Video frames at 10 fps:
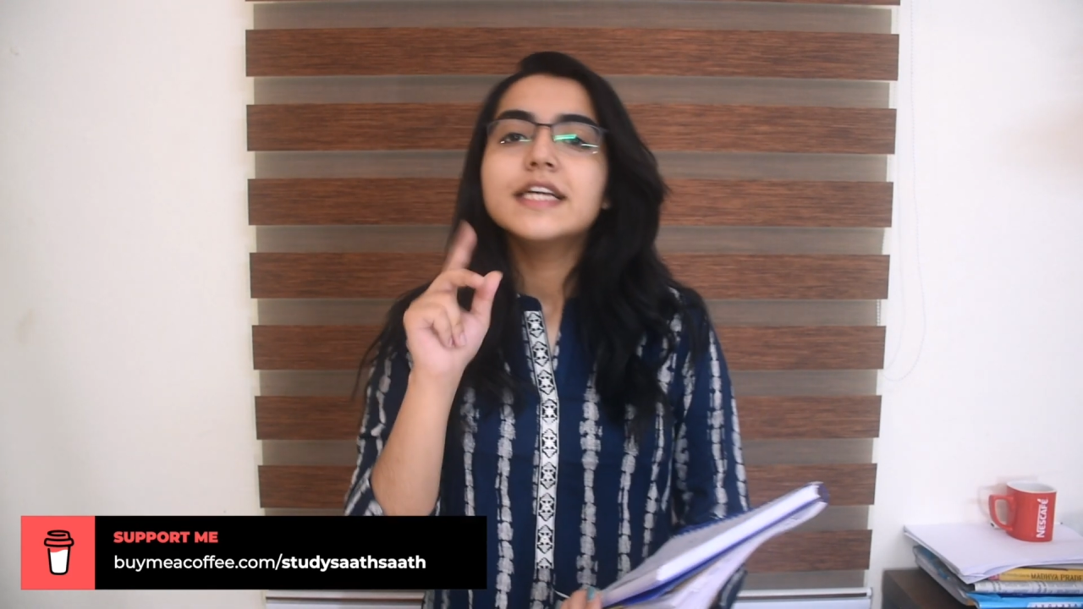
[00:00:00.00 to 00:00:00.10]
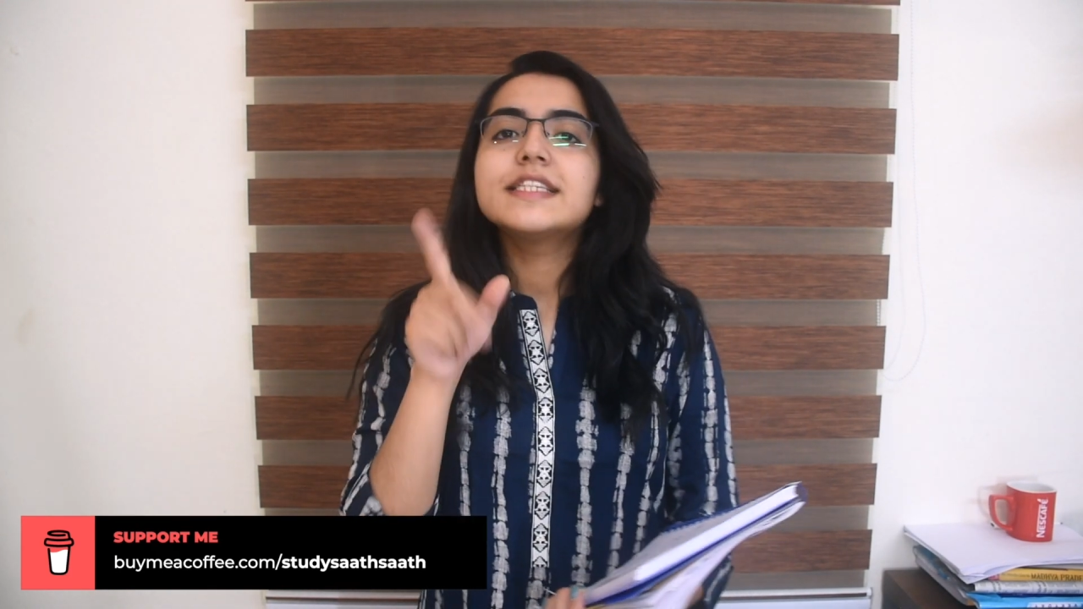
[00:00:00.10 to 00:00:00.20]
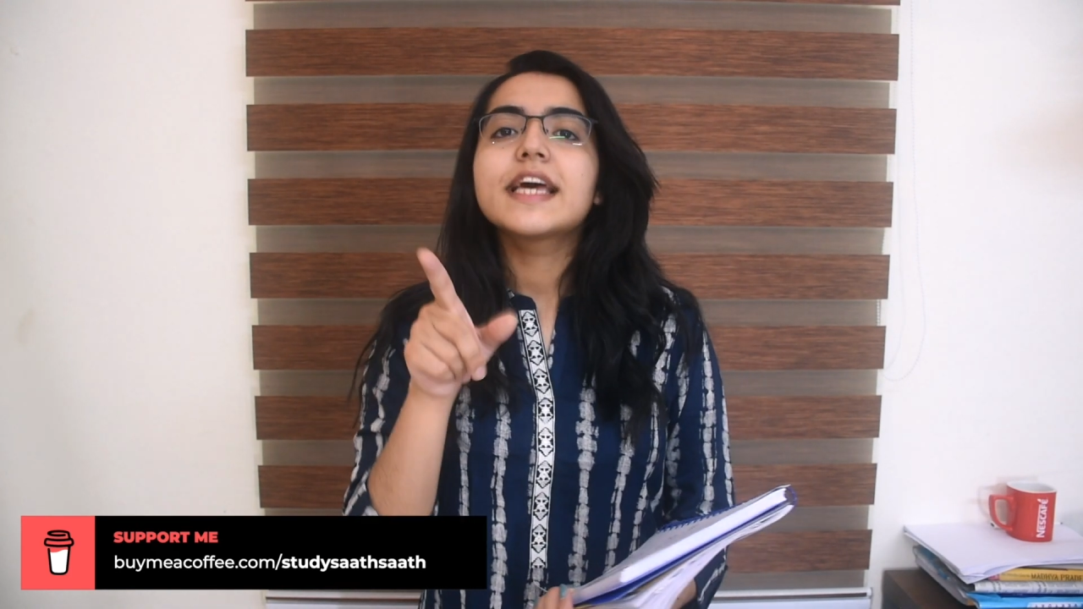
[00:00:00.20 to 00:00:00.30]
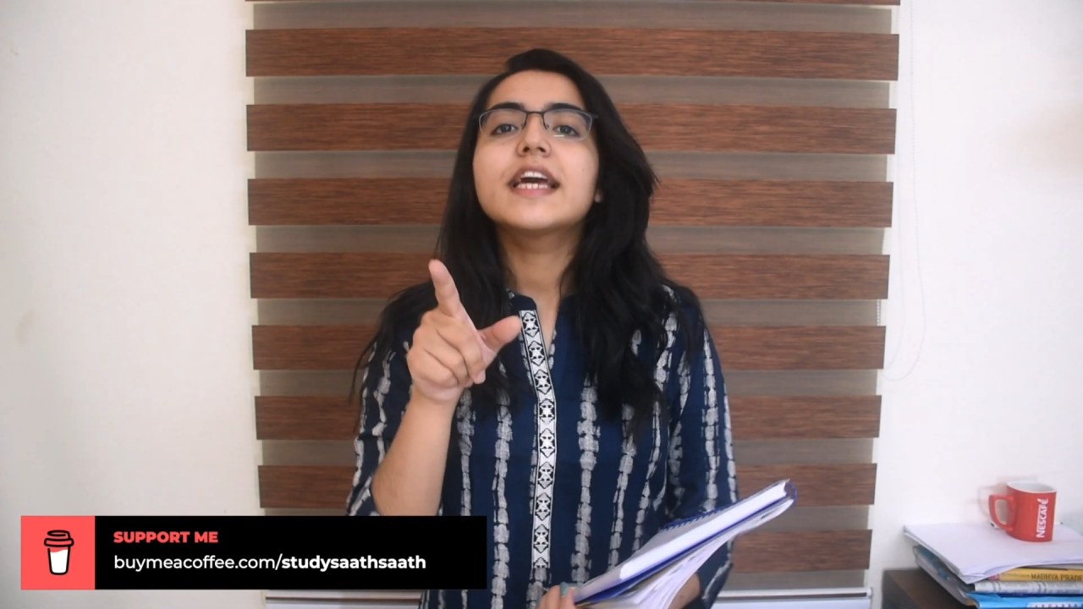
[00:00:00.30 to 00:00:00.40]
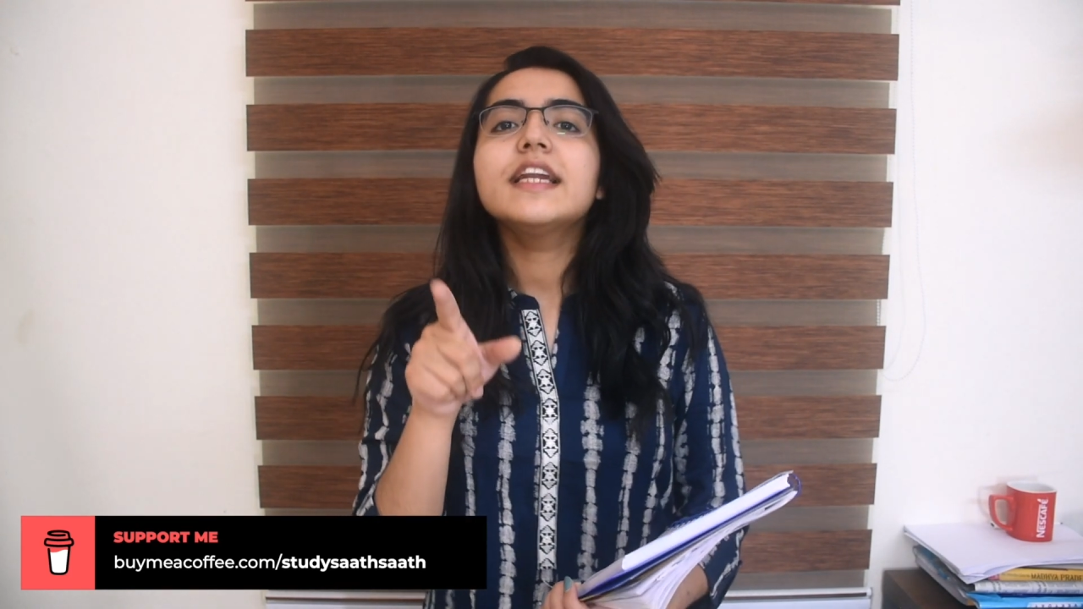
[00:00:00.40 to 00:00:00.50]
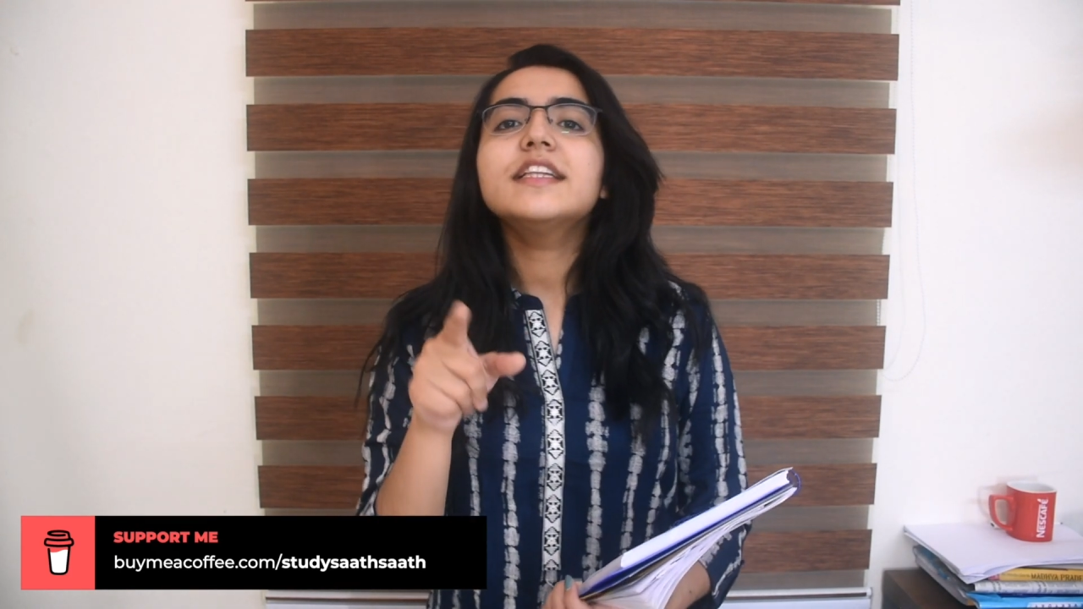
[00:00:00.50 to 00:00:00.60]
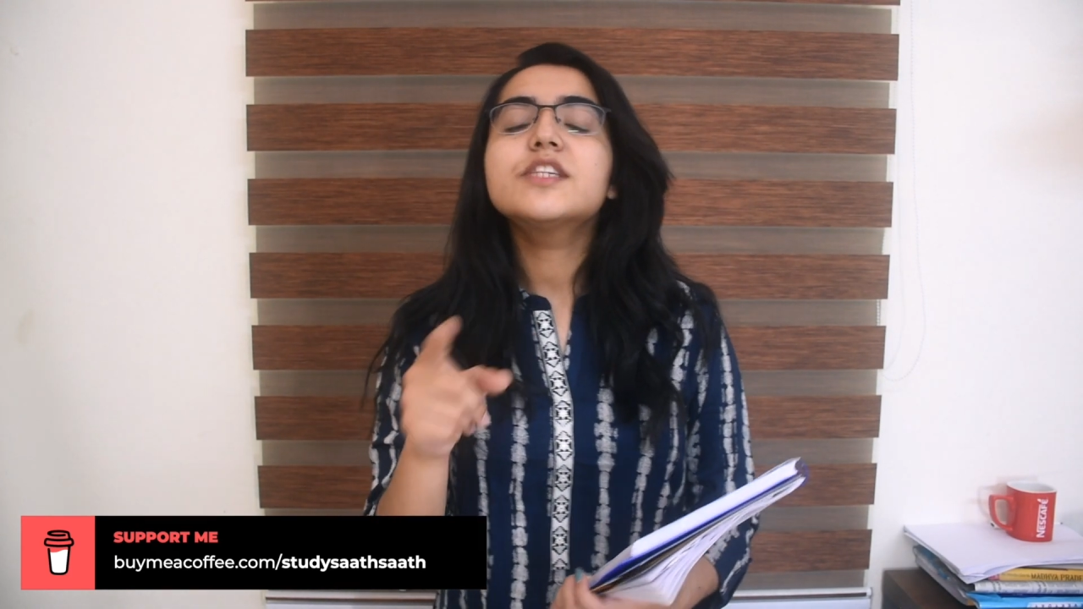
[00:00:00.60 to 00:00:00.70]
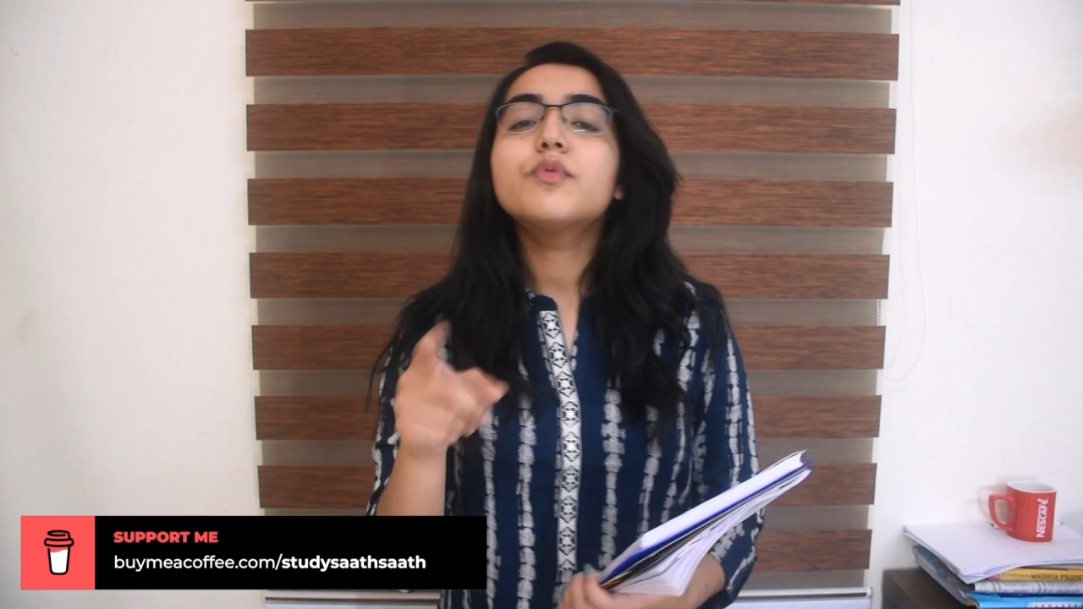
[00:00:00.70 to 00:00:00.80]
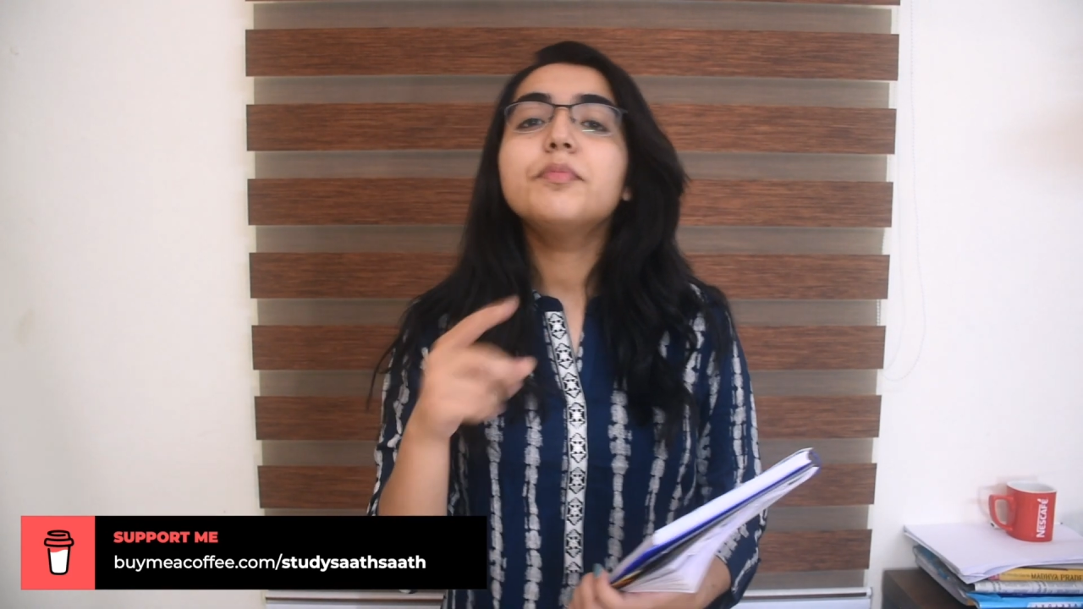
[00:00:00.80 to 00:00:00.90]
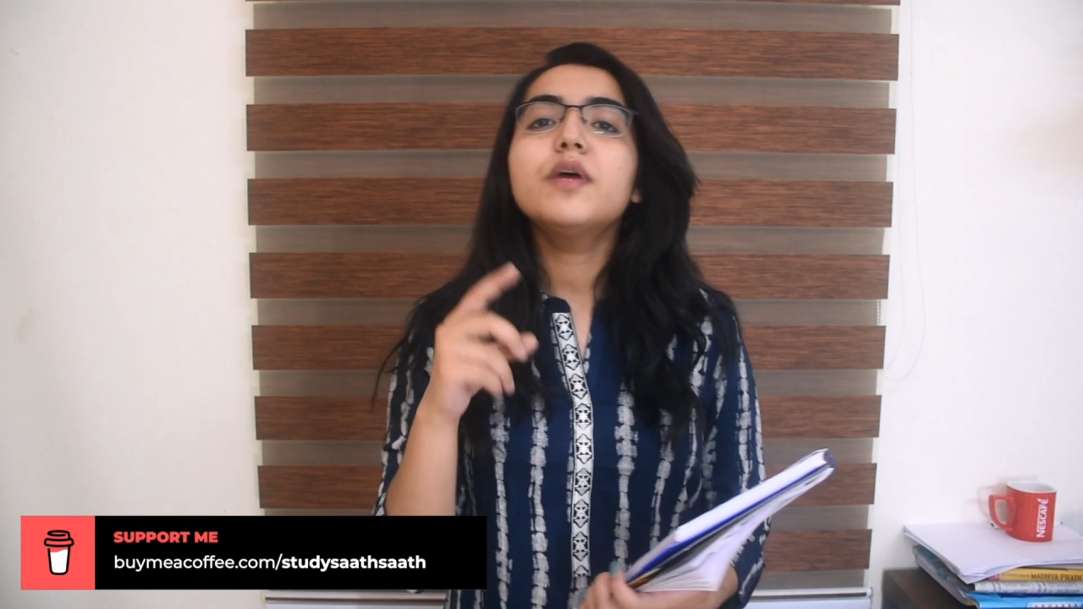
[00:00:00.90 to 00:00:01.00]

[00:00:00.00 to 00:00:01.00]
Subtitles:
Secondly, this would be